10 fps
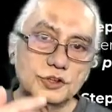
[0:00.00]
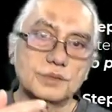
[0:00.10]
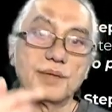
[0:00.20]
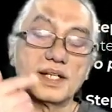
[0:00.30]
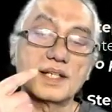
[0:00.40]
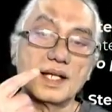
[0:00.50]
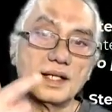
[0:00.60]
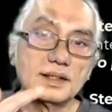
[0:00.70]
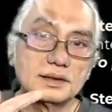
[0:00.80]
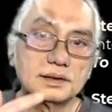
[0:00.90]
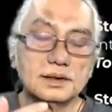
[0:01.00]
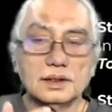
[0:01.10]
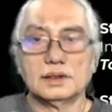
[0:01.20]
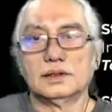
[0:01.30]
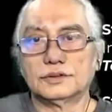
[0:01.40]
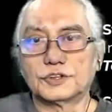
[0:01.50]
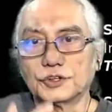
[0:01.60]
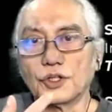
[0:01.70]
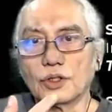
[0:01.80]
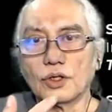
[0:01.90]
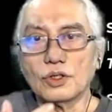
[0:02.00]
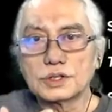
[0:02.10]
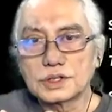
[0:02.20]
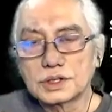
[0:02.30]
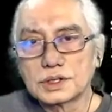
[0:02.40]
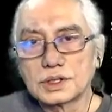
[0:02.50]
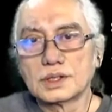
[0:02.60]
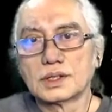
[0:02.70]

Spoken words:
breathe in through your nose